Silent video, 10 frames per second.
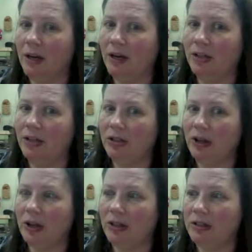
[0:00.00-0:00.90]

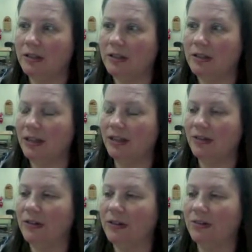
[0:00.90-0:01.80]
Sure," said
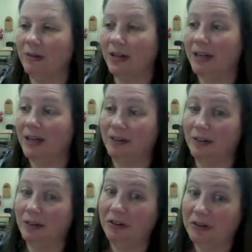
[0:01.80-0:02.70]
Lucas, but he
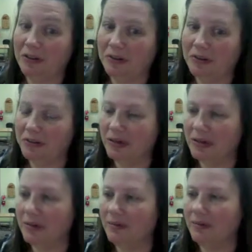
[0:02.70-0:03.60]
didn't look too sure.
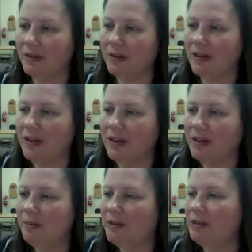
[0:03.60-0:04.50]
The
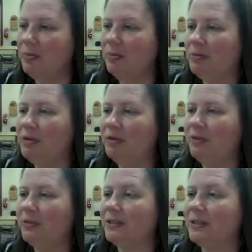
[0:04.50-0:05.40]
principal, Mr.
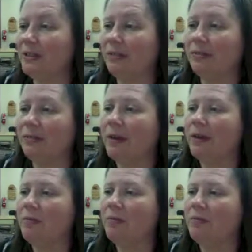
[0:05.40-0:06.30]
Herbertson,
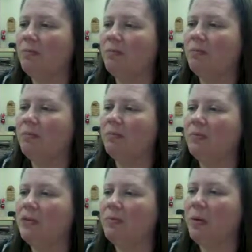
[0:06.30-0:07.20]

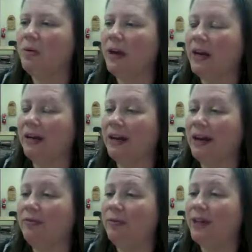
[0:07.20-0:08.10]
spoke in a
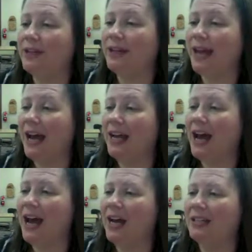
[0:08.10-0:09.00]
loud voice and had
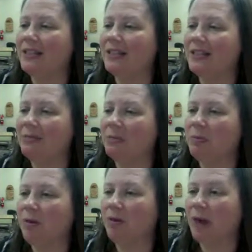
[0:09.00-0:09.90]
eyes that seemed to
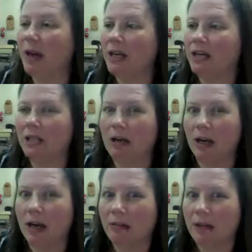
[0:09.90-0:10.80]
bore right into your
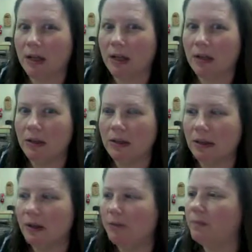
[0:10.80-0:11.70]
head when he looked at you.